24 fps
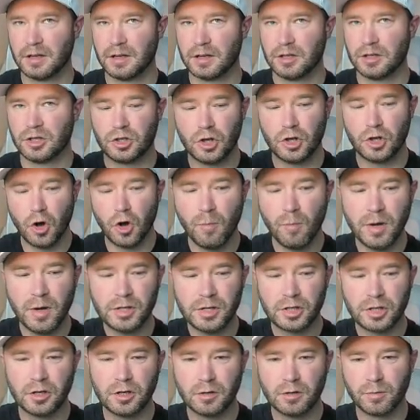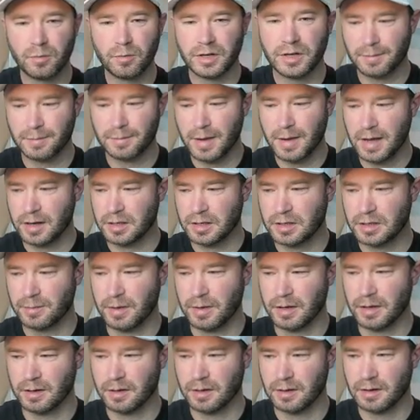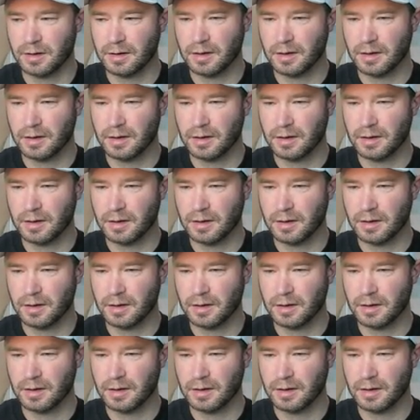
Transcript: so much good risk management,